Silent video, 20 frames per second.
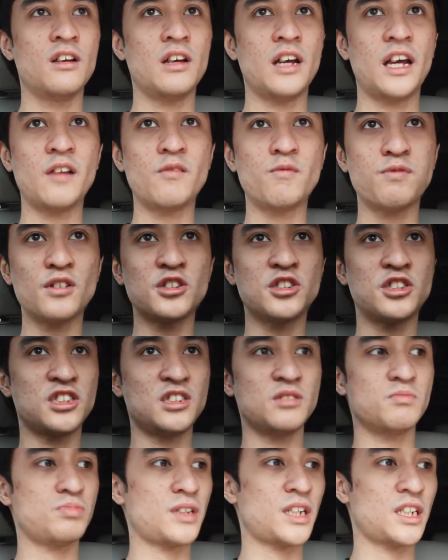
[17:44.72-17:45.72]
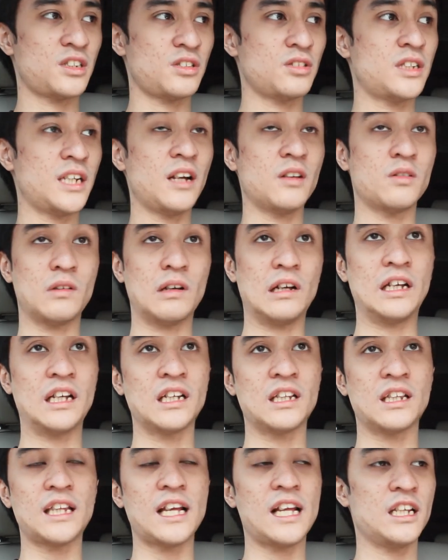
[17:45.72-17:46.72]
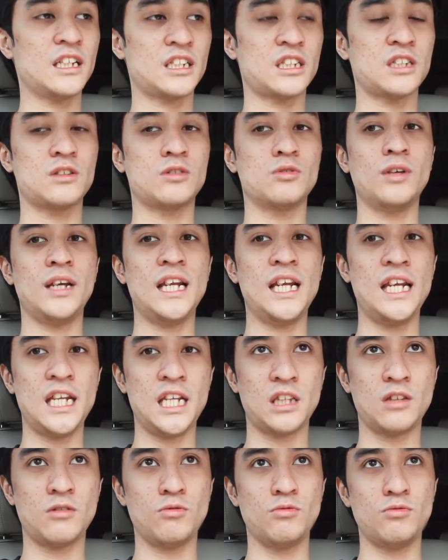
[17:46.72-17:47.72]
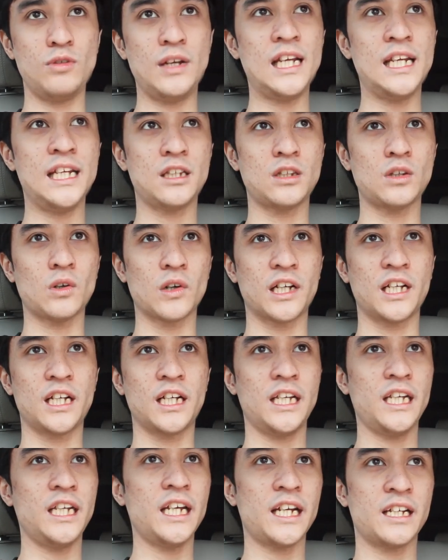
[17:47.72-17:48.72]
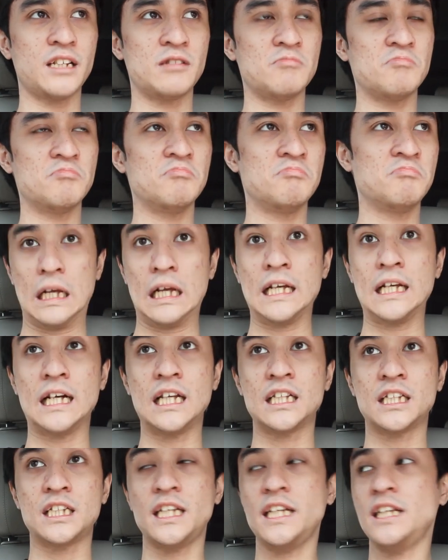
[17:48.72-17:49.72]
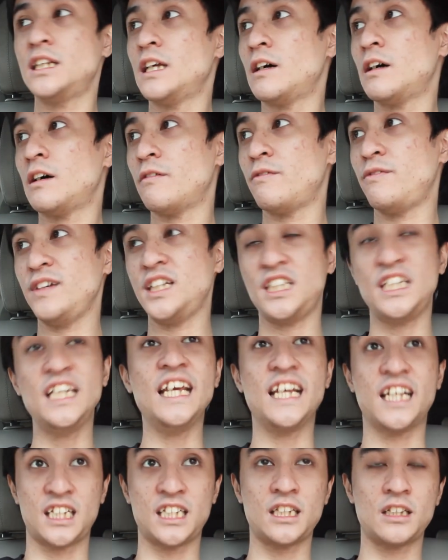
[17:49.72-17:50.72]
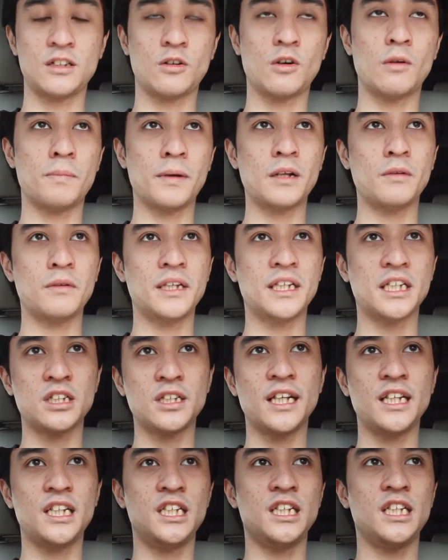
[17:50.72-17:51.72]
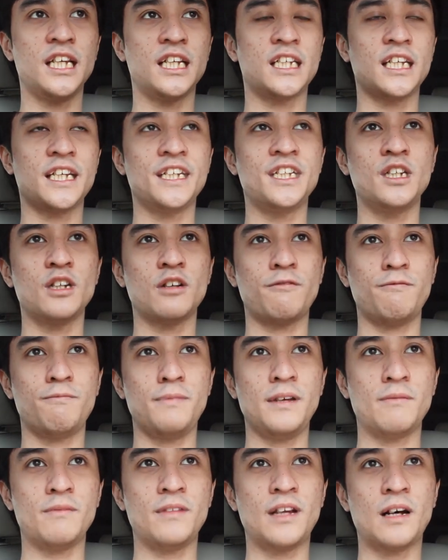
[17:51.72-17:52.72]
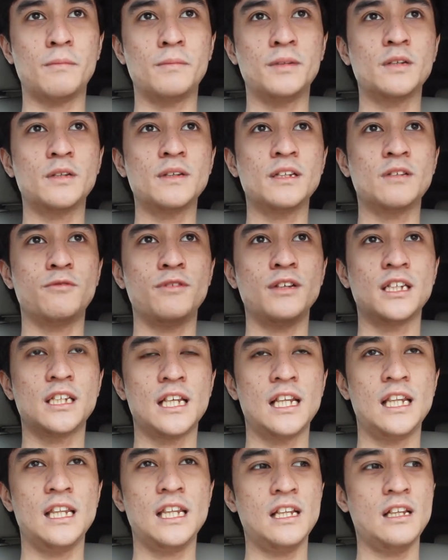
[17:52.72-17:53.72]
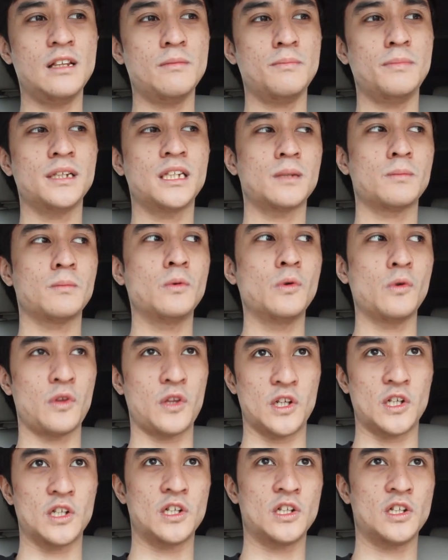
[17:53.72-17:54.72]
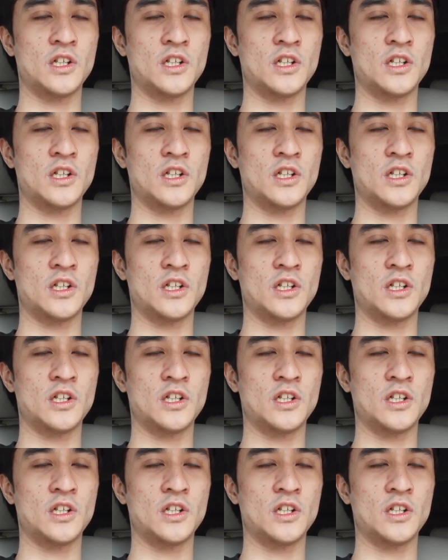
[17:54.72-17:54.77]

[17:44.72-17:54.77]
And first impressions, yeah, you can tell it's really, really torquey. And I gotta say, the V6 compared with the straight 6 engine of BMW, this one feels a little bit smoother